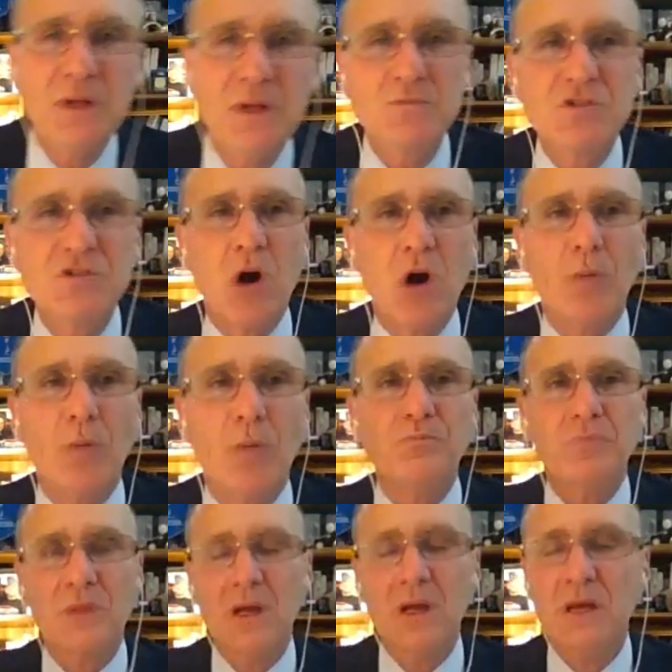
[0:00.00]
So
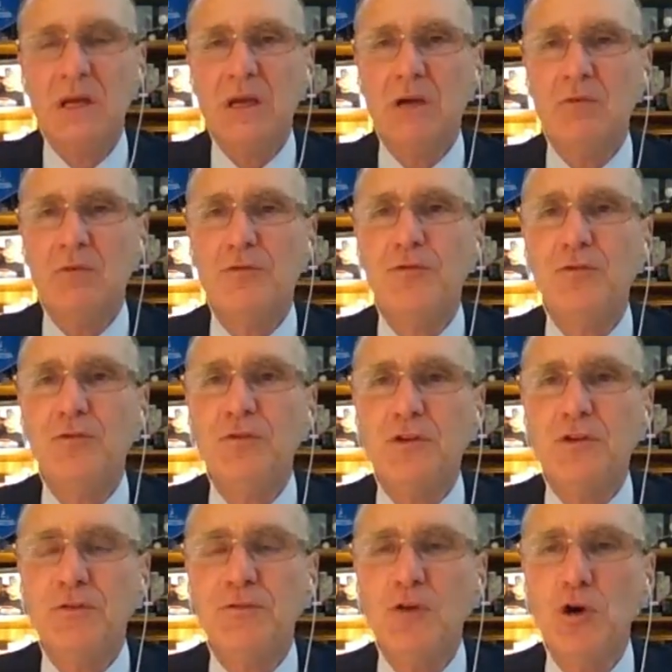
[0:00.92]

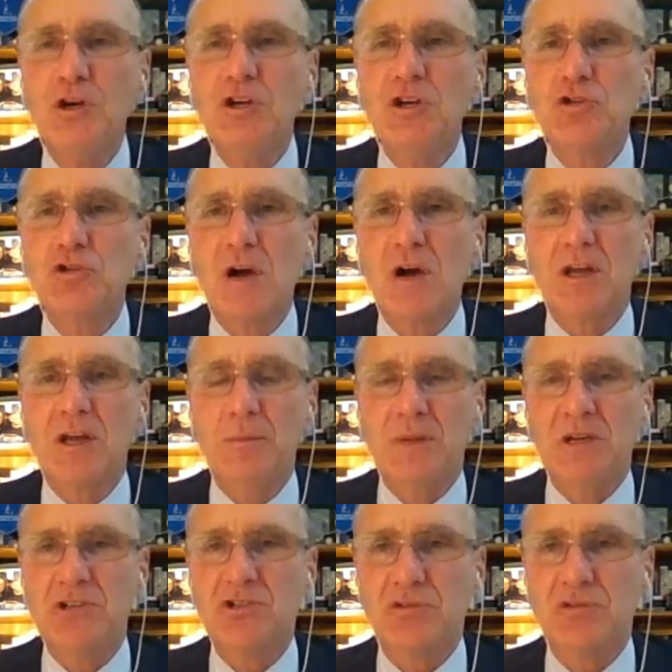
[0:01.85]
the Food and Drug
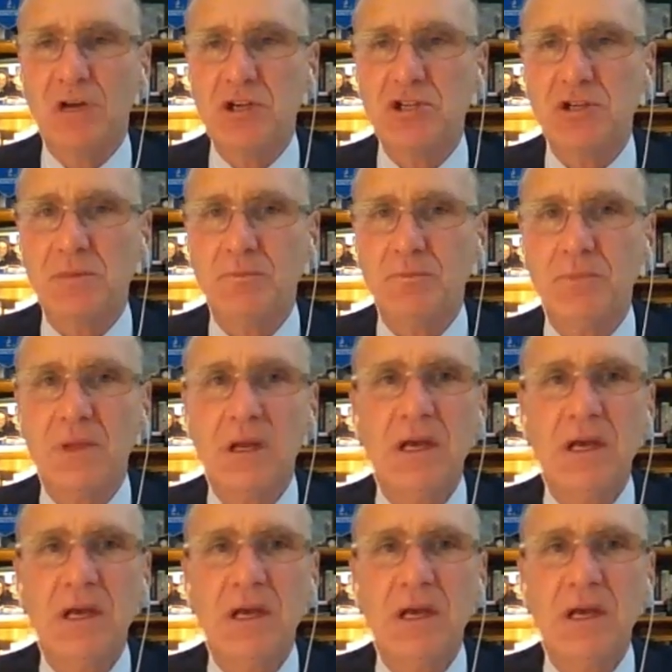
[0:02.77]
Administration